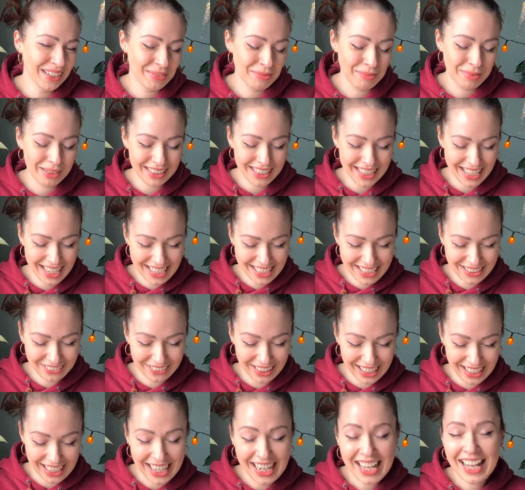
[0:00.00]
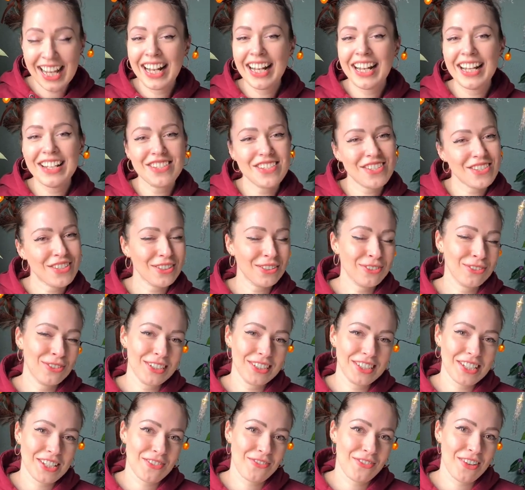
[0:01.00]
But anyway, let's just
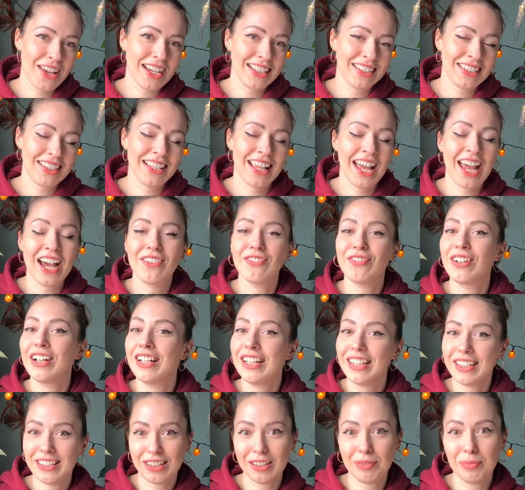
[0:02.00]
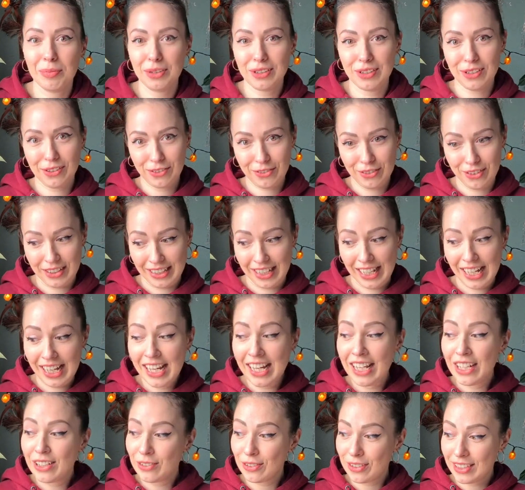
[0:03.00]
ignore this fact and have a little bit of fun.
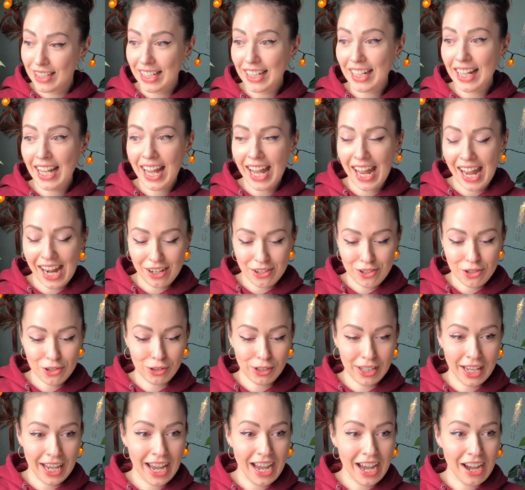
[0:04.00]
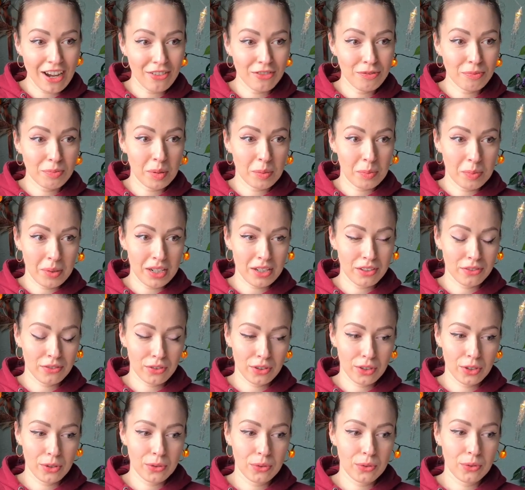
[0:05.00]
Today I actually have prepared
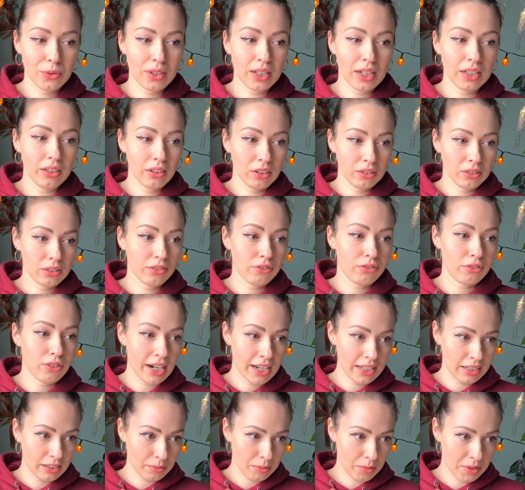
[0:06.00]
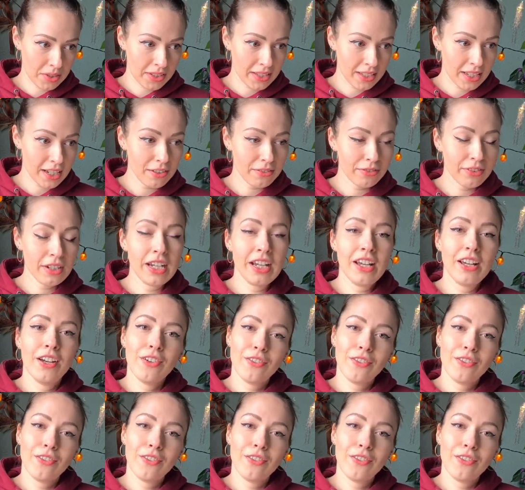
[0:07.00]
for you a lot of random stuff.